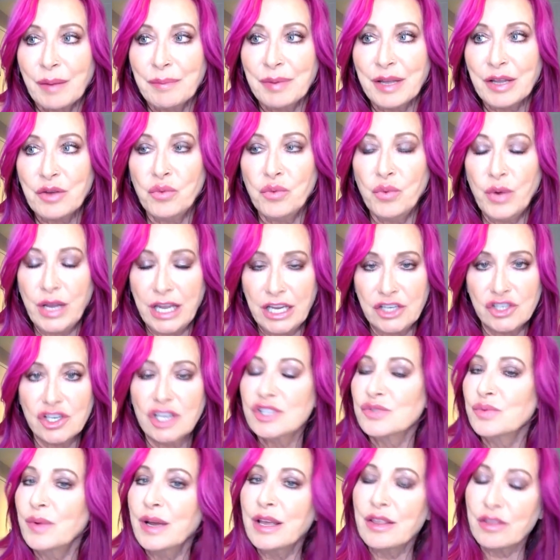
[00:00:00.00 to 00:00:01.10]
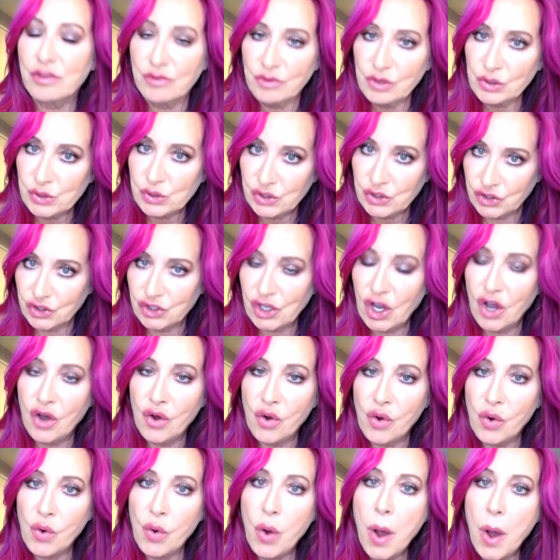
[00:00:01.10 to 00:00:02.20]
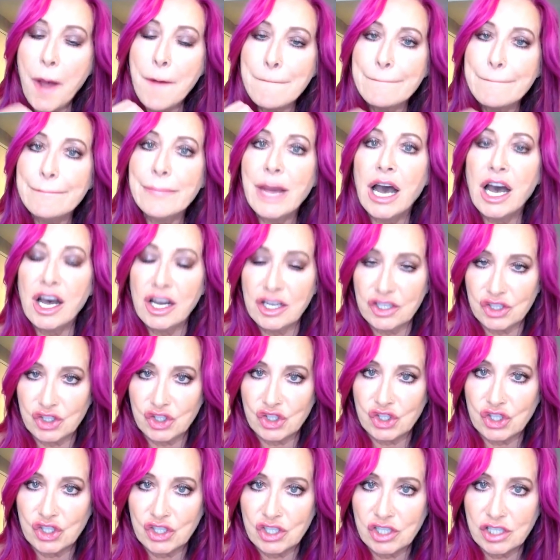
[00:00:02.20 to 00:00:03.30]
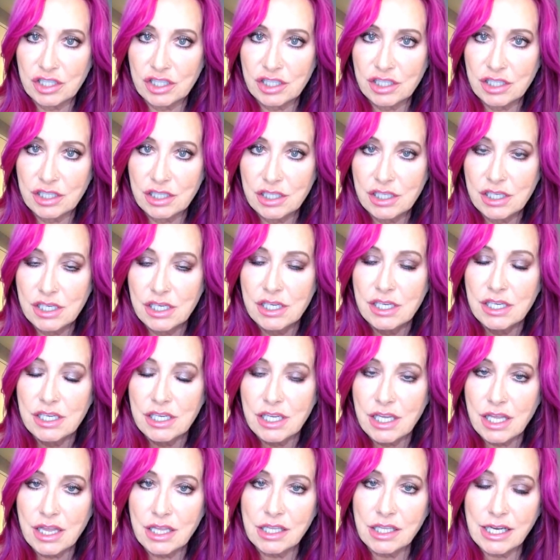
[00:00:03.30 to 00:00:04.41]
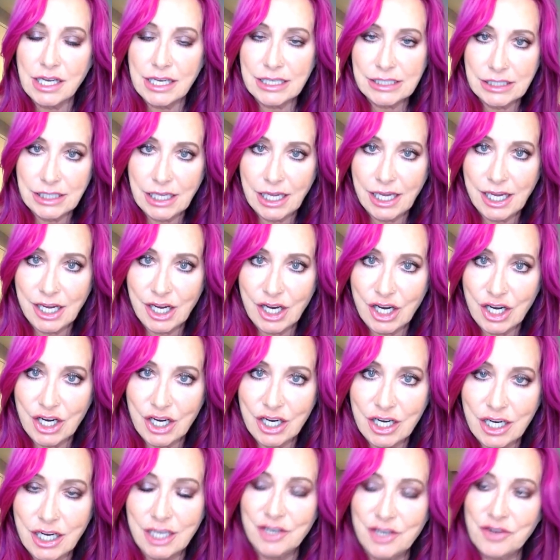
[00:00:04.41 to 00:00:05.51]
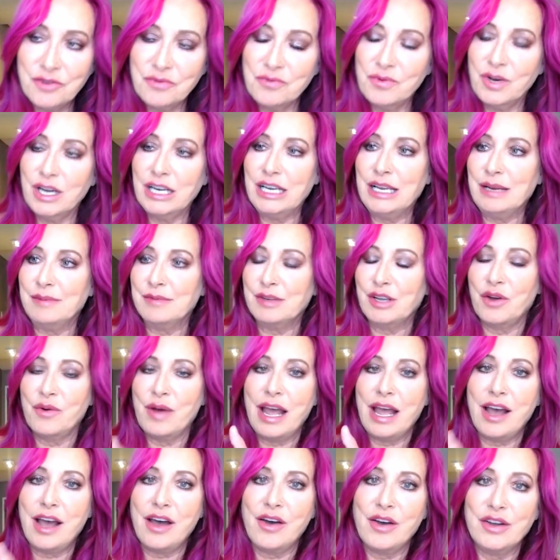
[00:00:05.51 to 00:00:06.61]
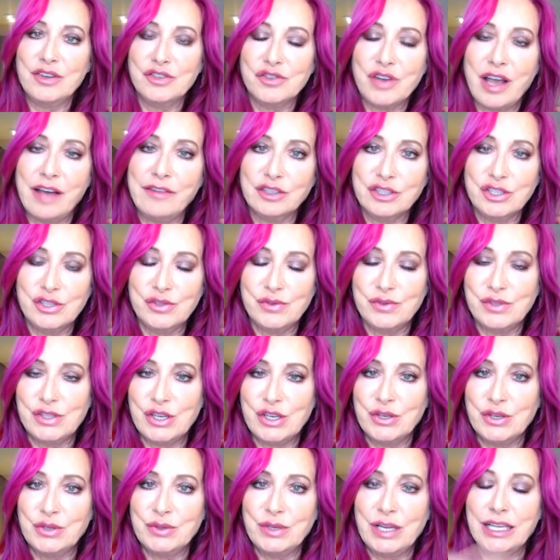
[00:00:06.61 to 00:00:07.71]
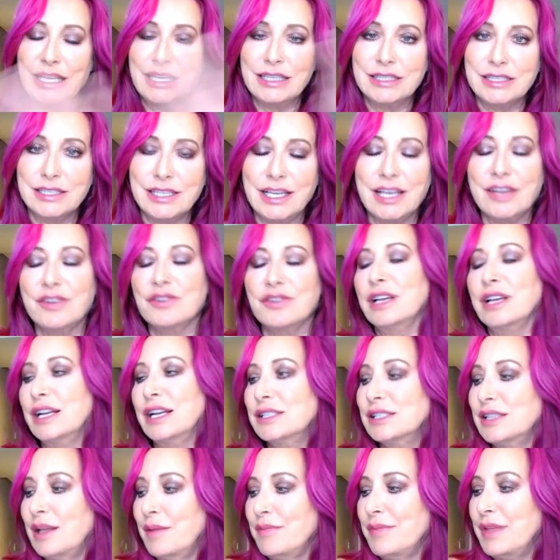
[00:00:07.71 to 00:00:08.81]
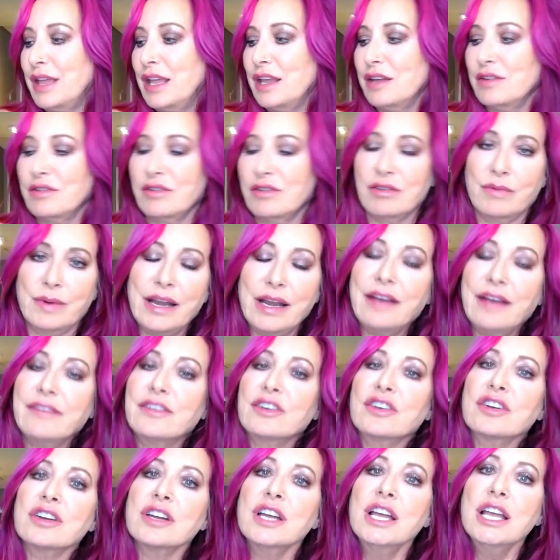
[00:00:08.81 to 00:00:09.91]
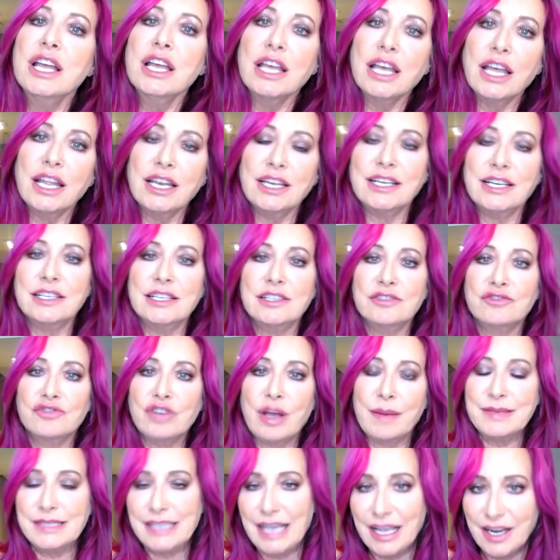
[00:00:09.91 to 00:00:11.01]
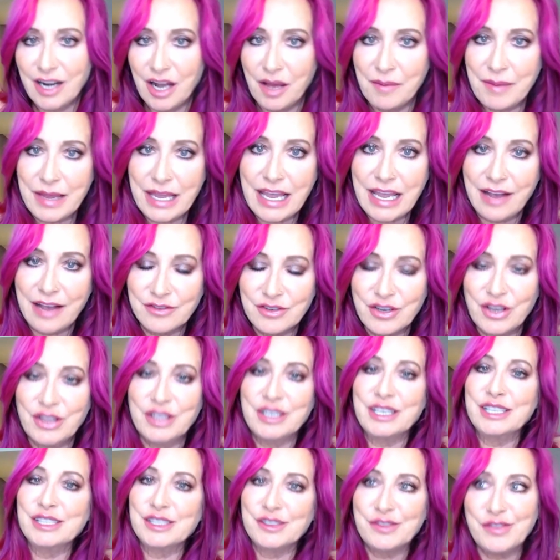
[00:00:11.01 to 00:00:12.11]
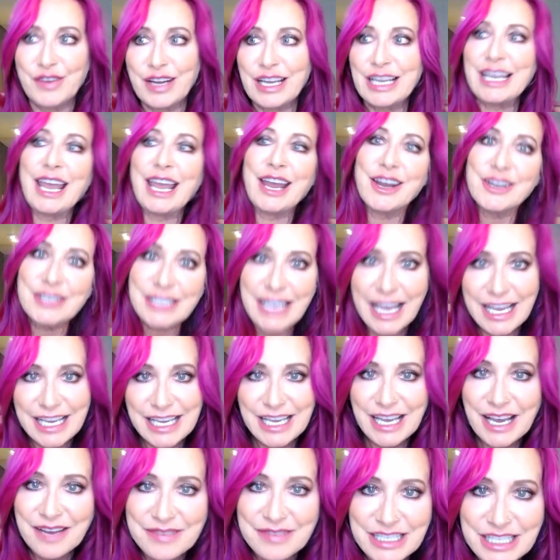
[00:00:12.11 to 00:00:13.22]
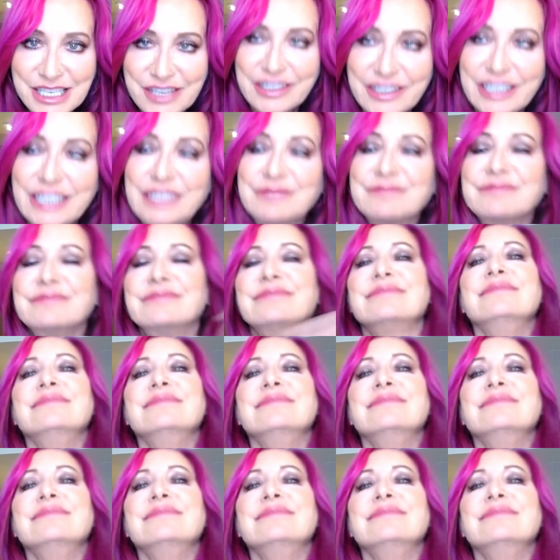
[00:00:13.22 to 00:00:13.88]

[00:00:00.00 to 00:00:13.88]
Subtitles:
Like, we just went through so much in the last year. I don't want him to go out and travel too soon and get sick or catch something or whatever. And he drops dead on me after all this freaking caretaking I've been doing.